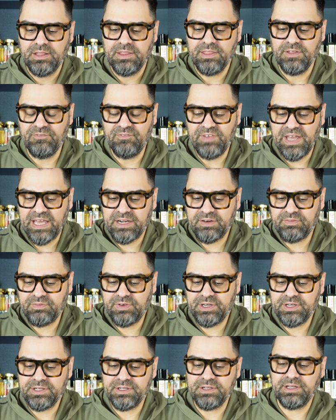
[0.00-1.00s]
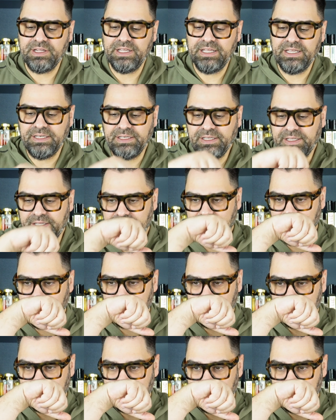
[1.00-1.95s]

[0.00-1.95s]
The vetiver in here